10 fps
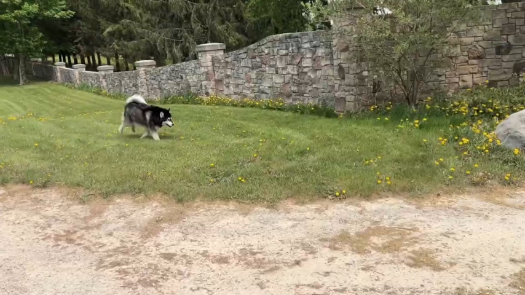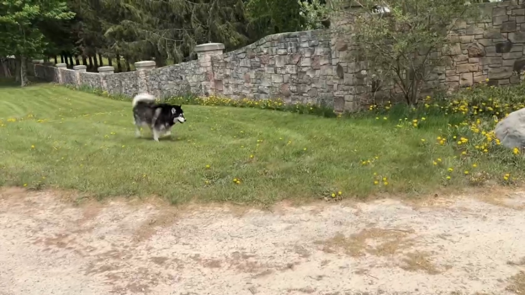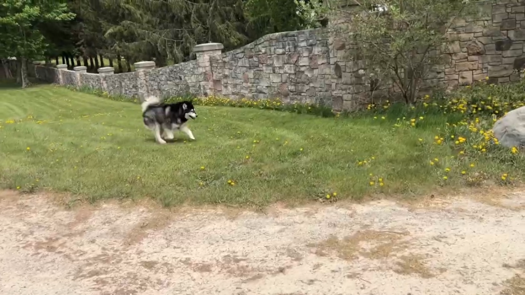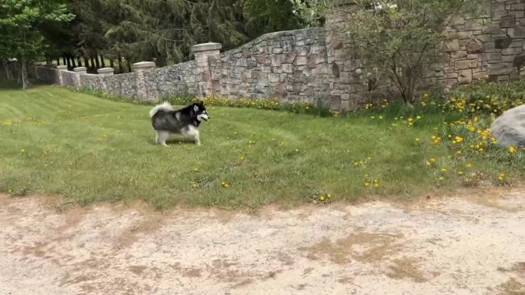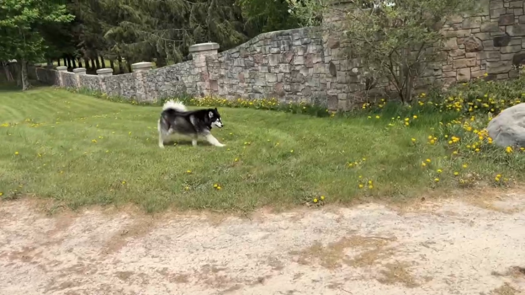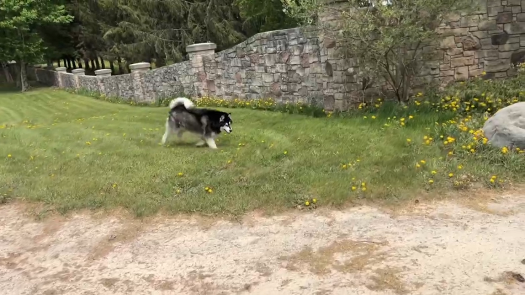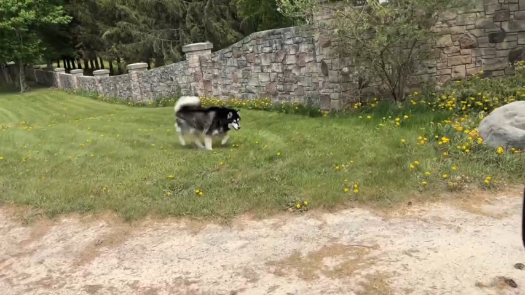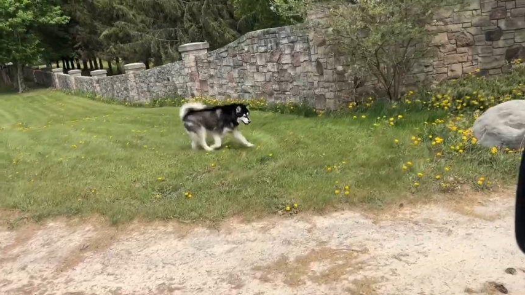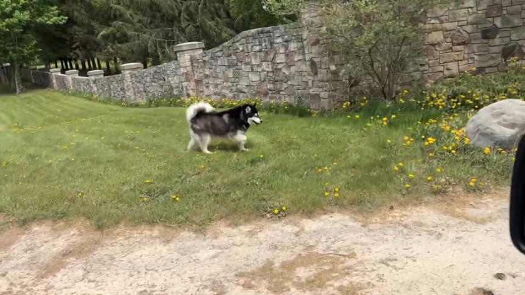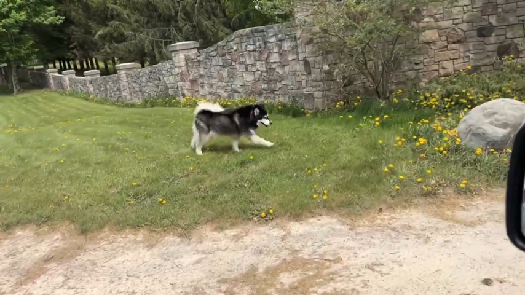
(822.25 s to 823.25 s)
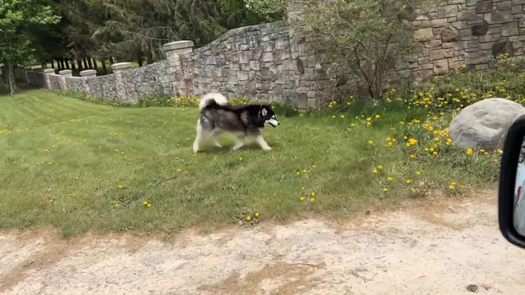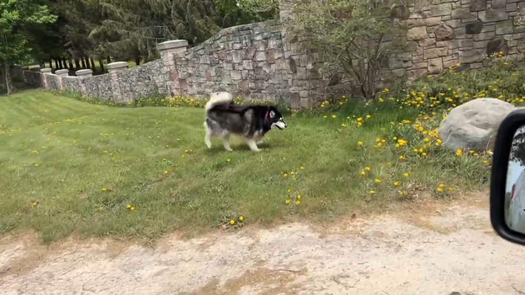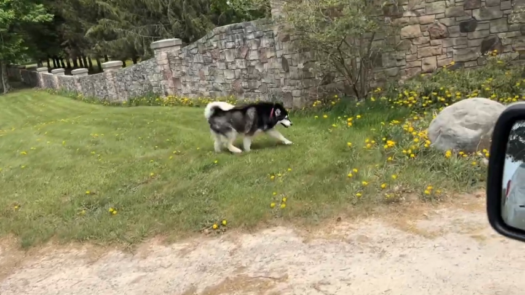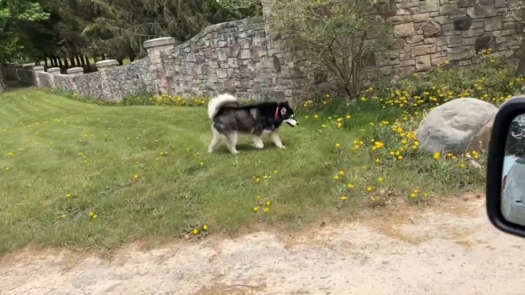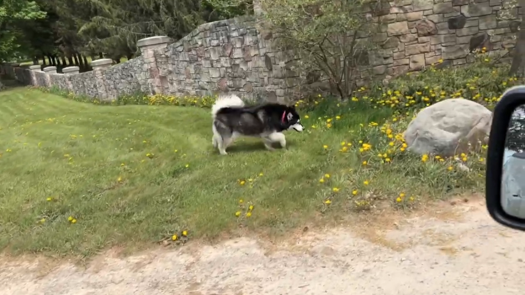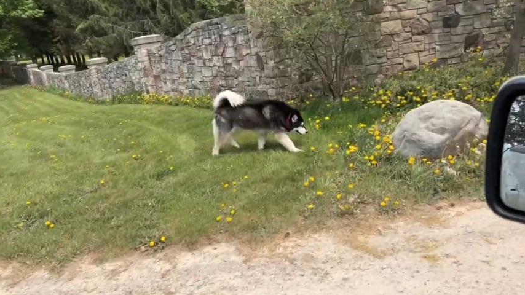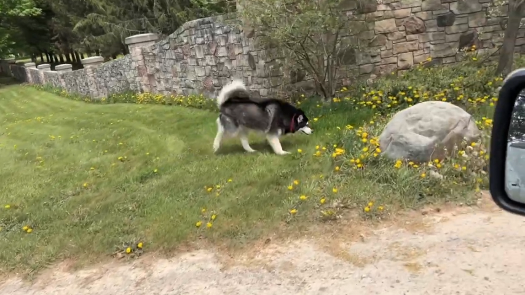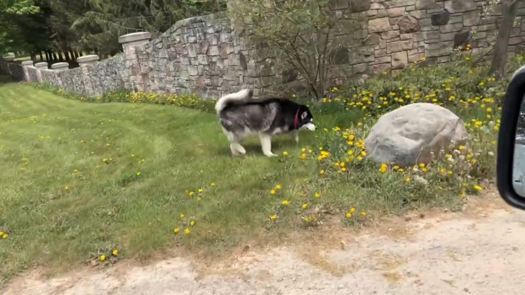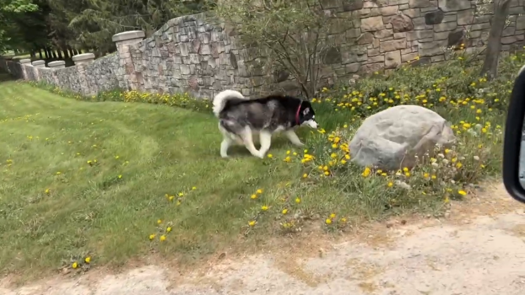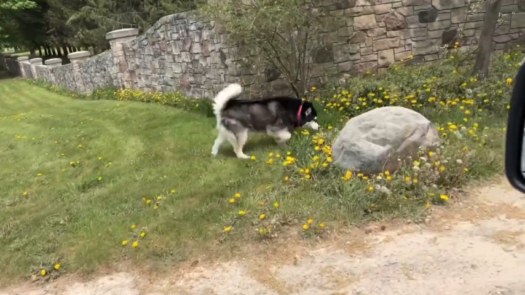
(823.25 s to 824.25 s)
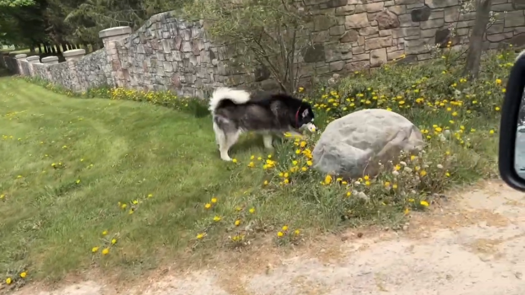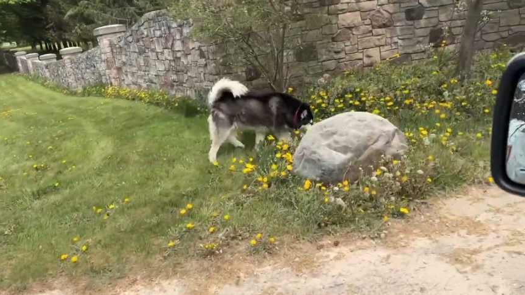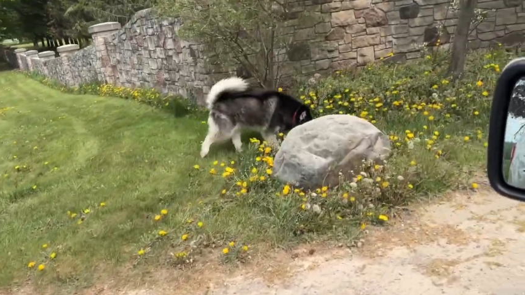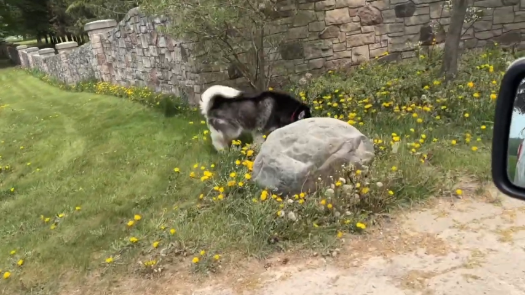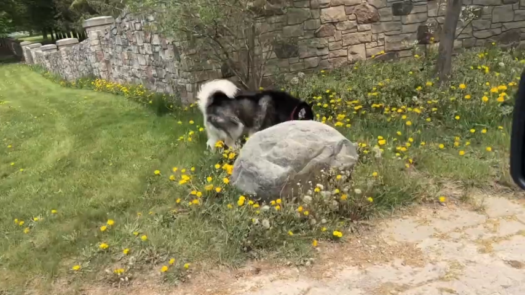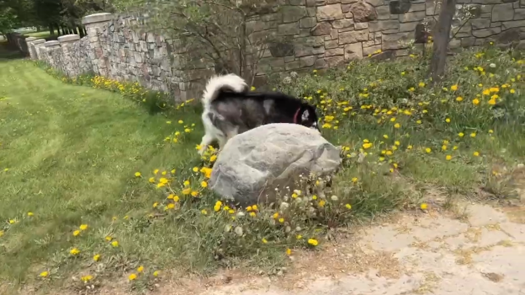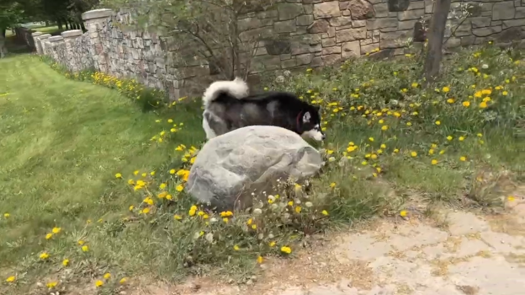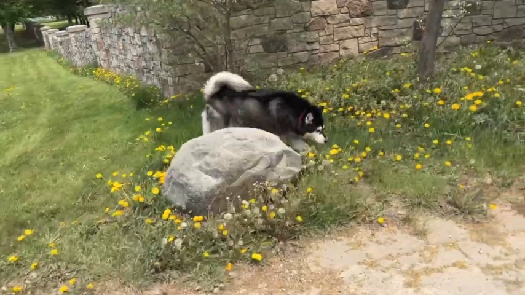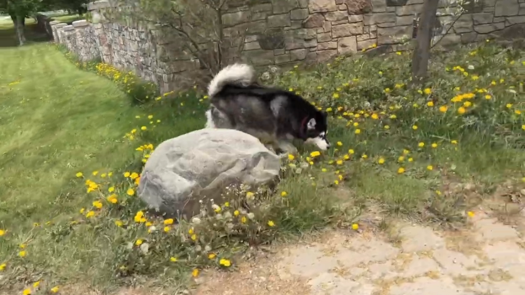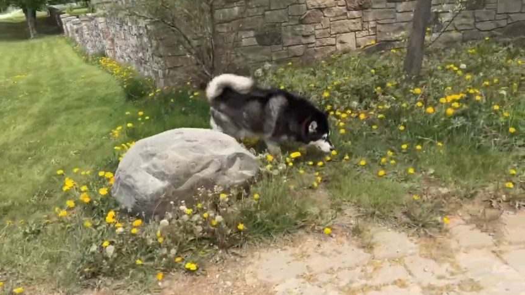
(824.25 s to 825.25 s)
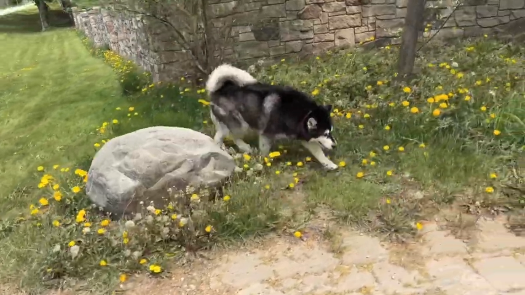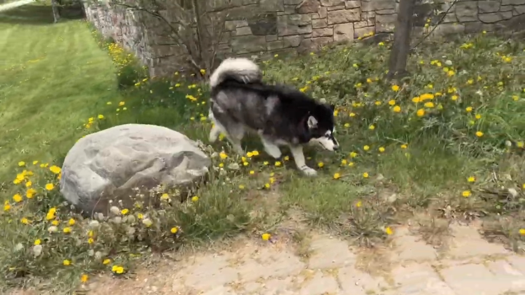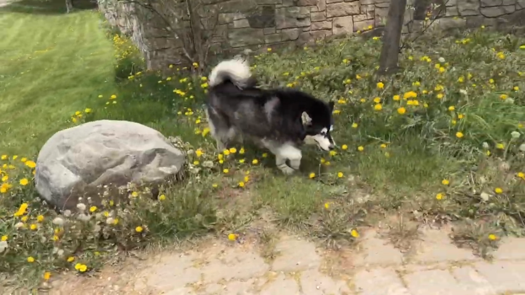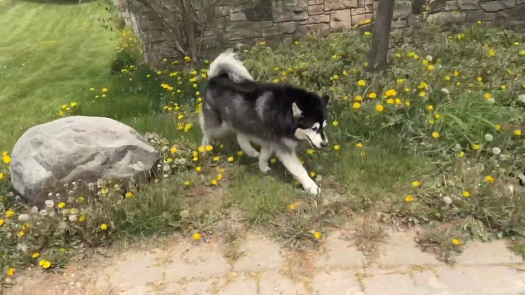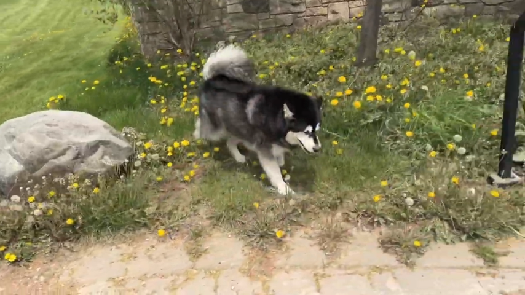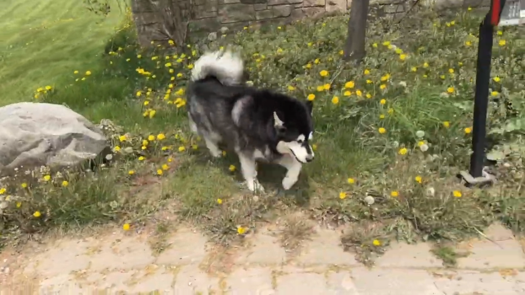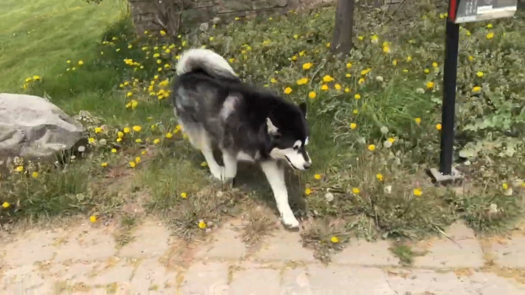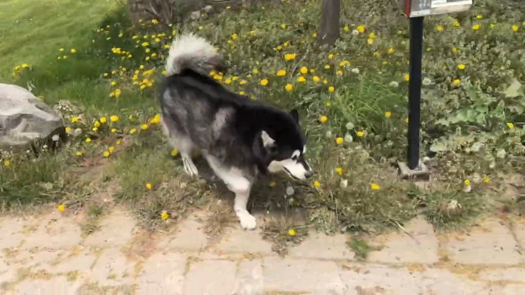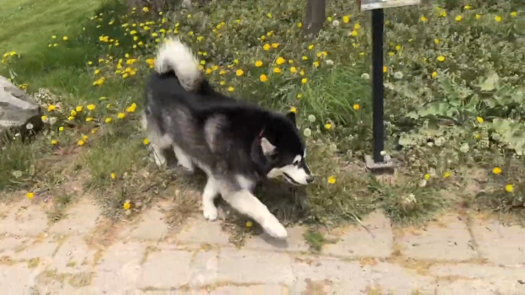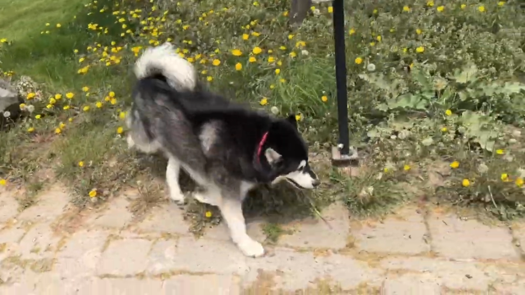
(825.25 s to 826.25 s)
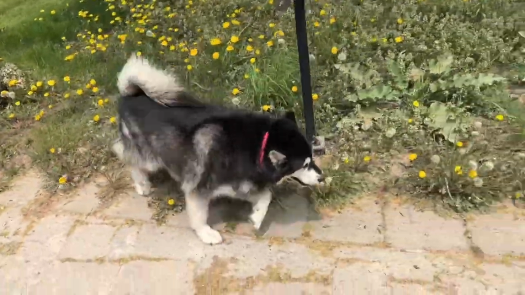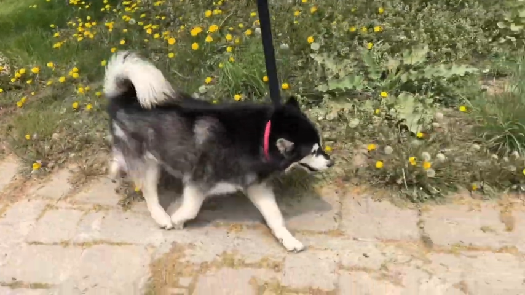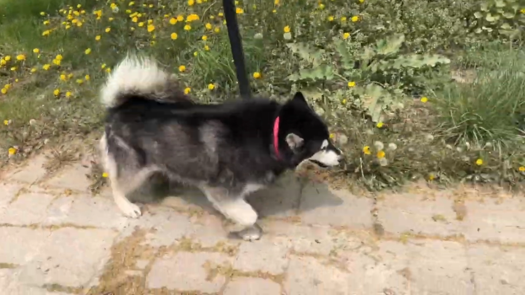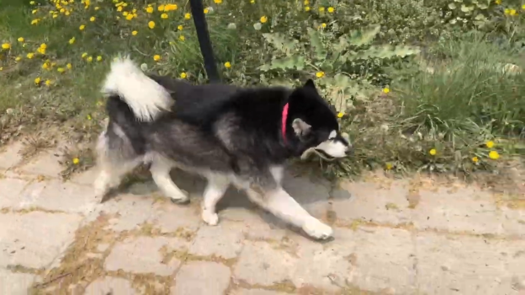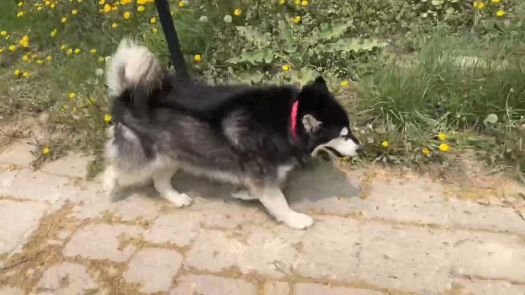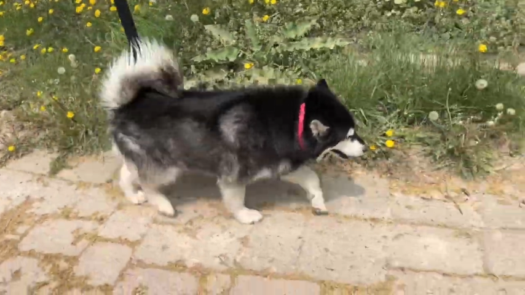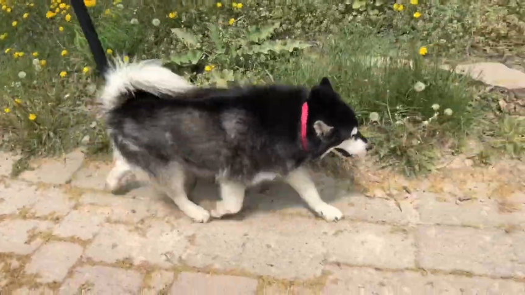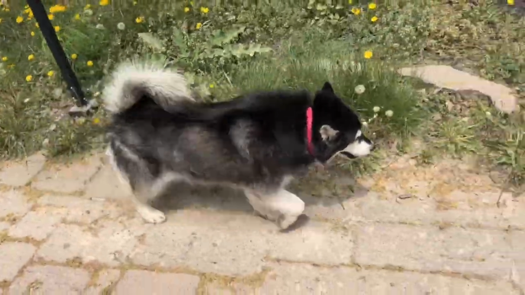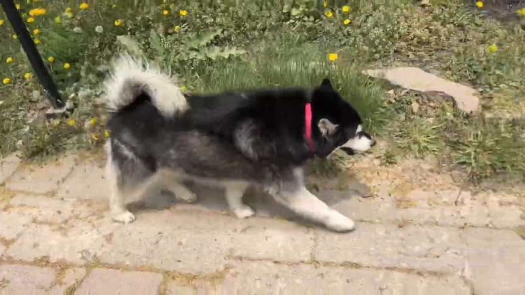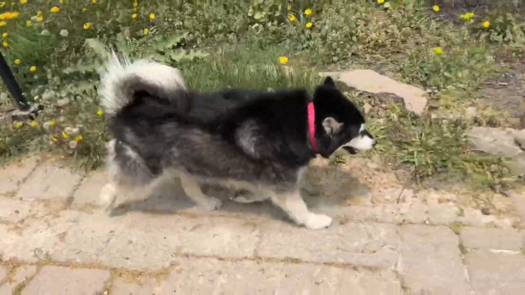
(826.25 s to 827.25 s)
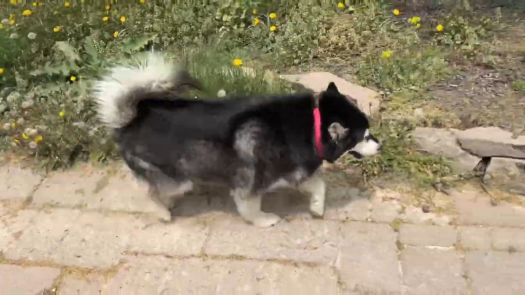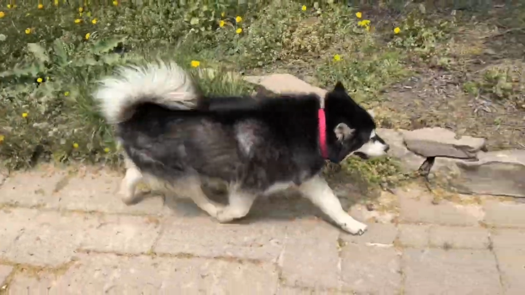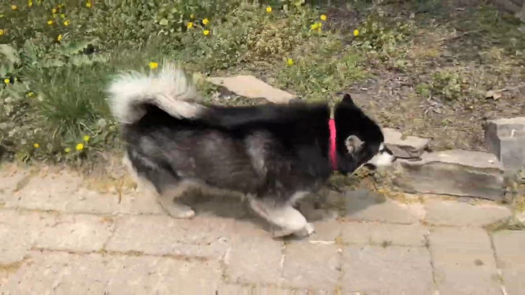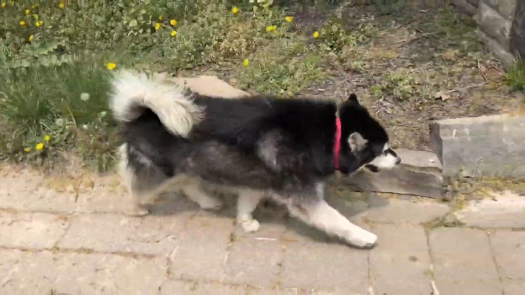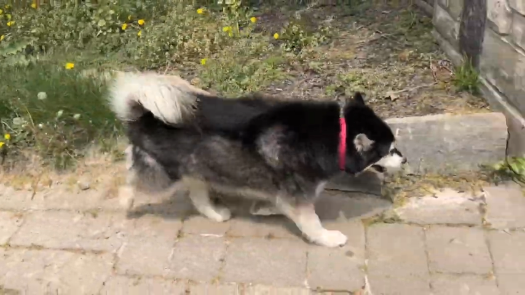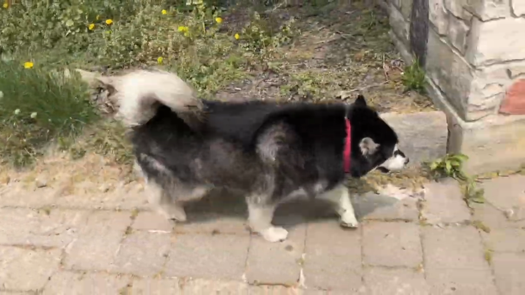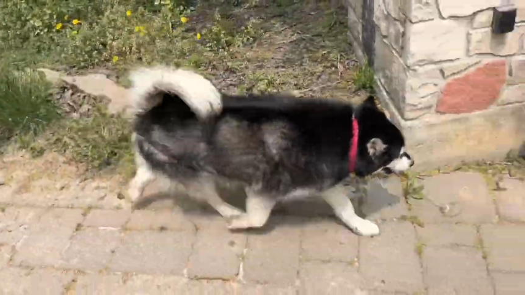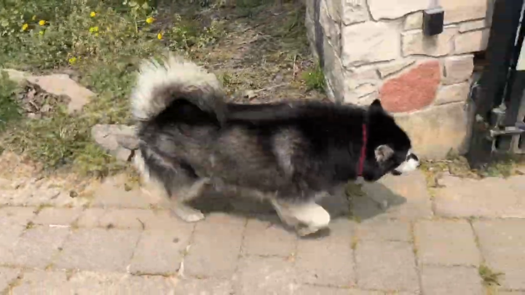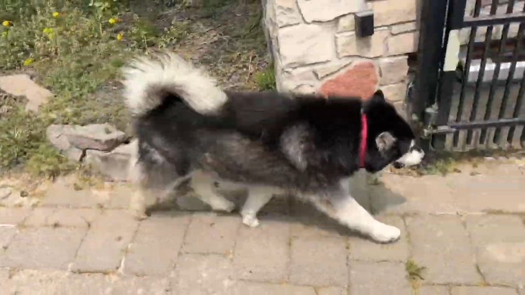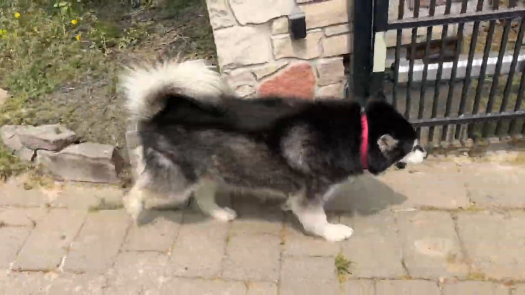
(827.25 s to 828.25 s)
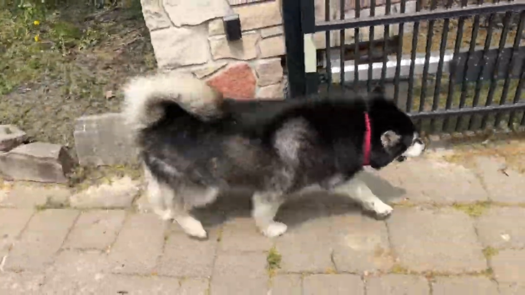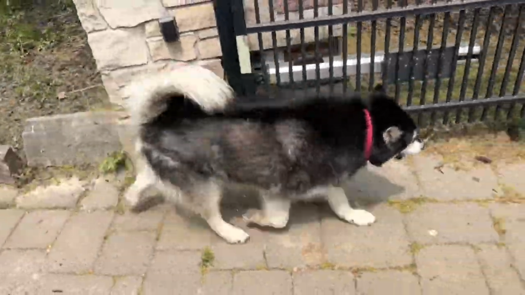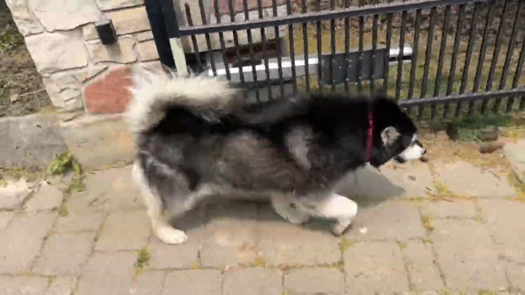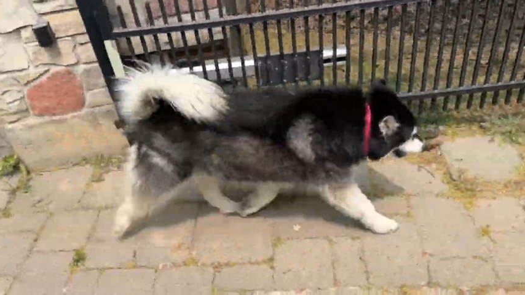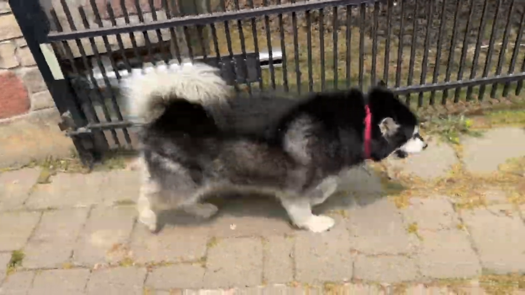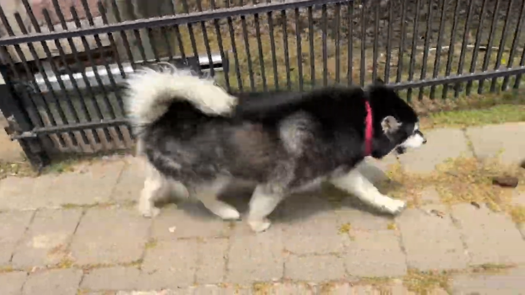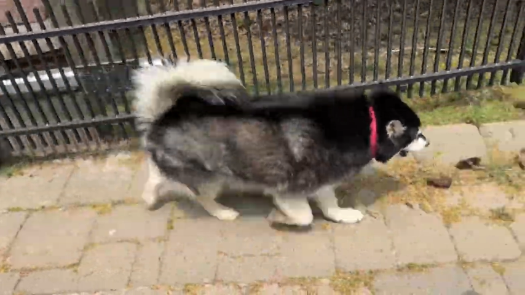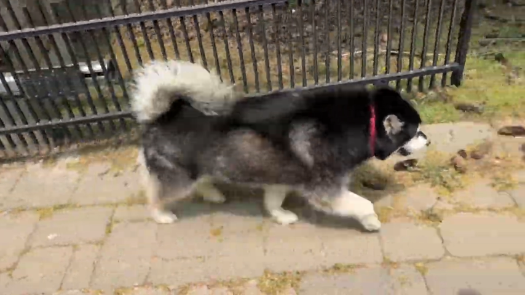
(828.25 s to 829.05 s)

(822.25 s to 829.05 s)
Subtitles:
No face is visible, so there are no lips to read.